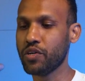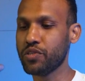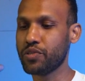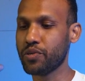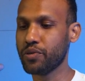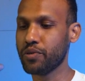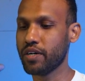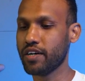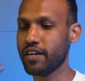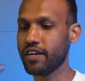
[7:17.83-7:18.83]

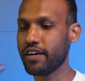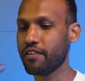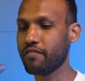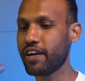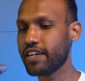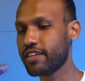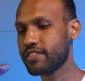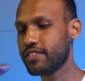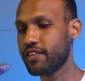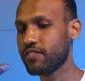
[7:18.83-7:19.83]
So what it
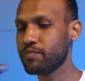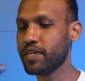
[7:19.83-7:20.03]
said was